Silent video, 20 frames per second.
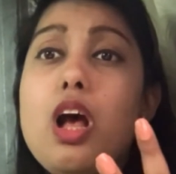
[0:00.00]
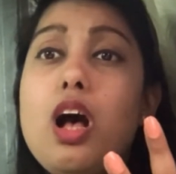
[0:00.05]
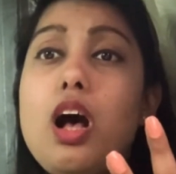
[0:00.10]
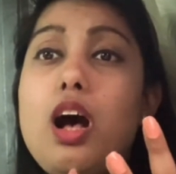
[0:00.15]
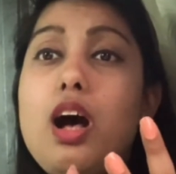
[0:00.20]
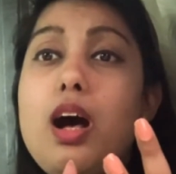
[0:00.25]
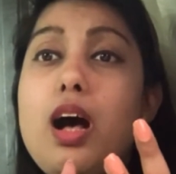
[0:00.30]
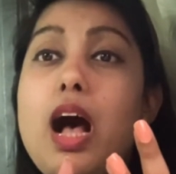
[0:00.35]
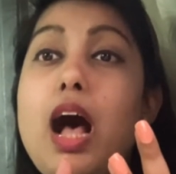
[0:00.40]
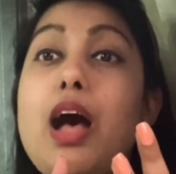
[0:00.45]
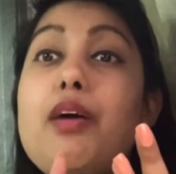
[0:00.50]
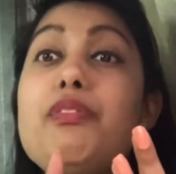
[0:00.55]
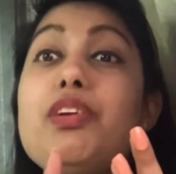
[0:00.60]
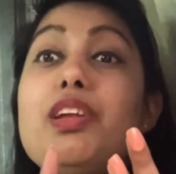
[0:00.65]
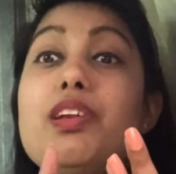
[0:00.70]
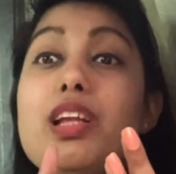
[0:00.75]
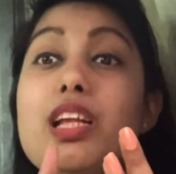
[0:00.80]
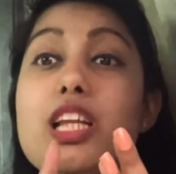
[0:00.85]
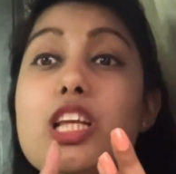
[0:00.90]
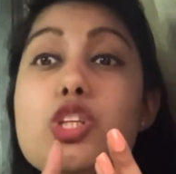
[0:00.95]
are we
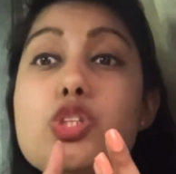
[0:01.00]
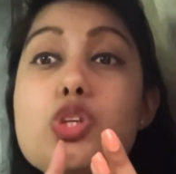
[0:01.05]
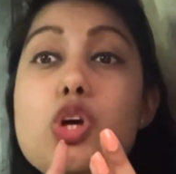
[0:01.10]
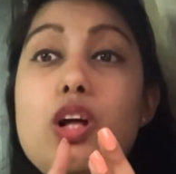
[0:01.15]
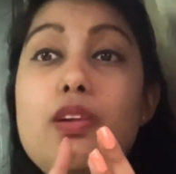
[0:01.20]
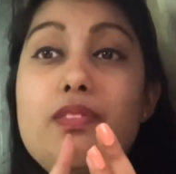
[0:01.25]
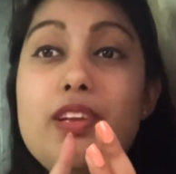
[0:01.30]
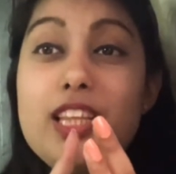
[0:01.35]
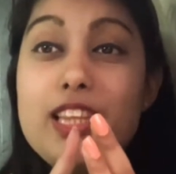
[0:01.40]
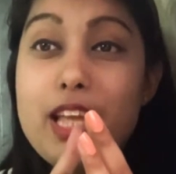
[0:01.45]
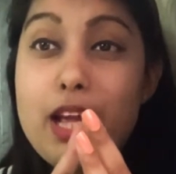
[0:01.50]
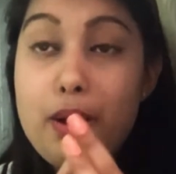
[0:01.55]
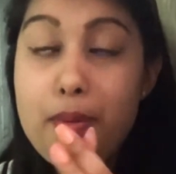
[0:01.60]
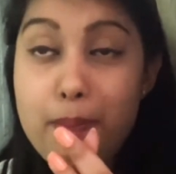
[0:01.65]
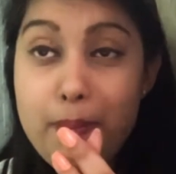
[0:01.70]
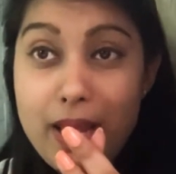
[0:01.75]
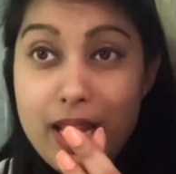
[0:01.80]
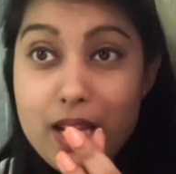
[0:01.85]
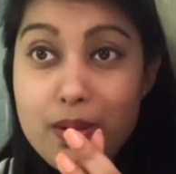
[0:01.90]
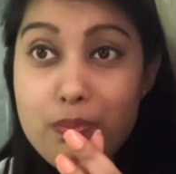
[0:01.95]
really solving their
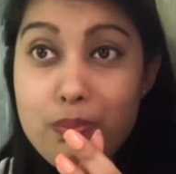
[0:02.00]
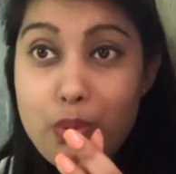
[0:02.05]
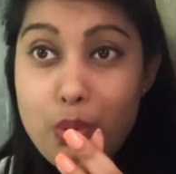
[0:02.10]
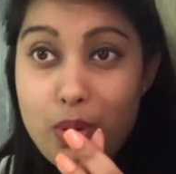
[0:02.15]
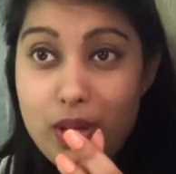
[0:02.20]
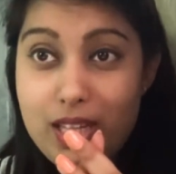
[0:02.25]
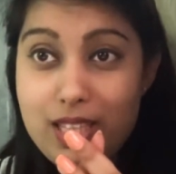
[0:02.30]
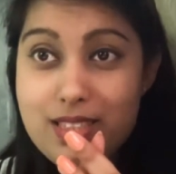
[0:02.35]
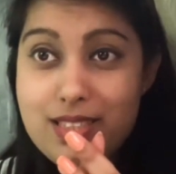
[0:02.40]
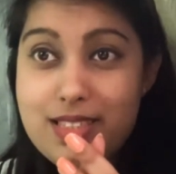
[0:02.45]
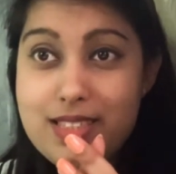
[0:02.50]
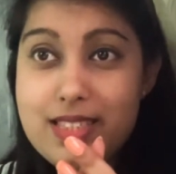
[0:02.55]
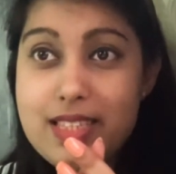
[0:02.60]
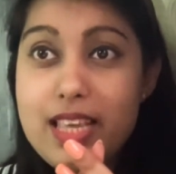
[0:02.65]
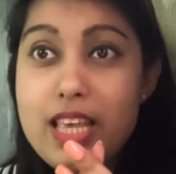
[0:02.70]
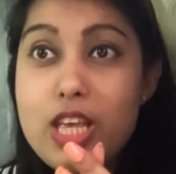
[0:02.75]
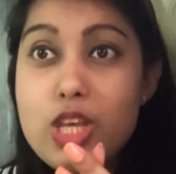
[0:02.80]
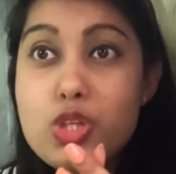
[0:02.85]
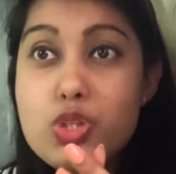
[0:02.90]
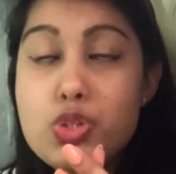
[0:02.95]
pain points?
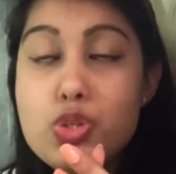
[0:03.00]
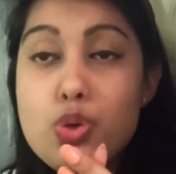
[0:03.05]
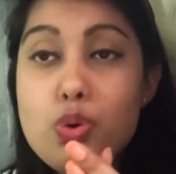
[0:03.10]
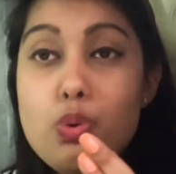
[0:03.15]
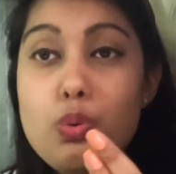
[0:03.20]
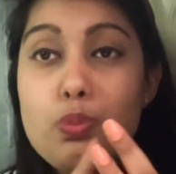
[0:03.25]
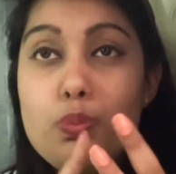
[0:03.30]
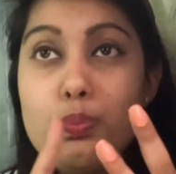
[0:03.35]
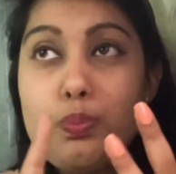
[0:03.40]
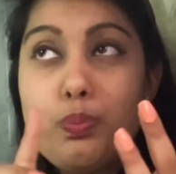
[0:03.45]
So